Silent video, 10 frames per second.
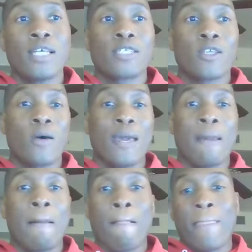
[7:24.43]
So,
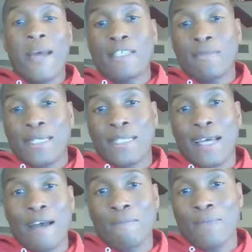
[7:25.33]
hey, that's my
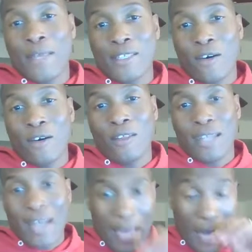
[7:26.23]
time. That's all
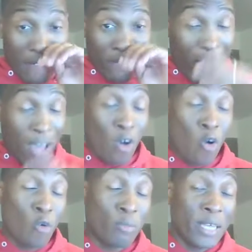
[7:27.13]
that I have. I
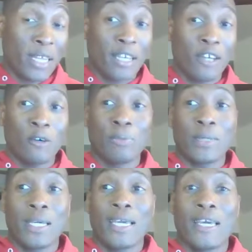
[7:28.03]
hope that it helped,
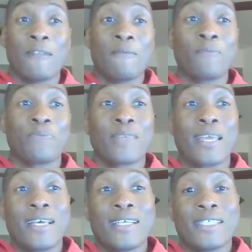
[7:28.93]
and
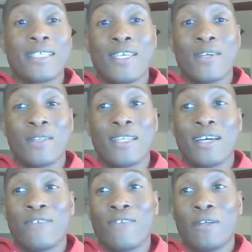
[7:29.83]
see you on
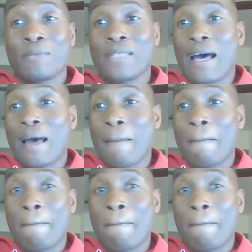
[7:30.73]
the flip side.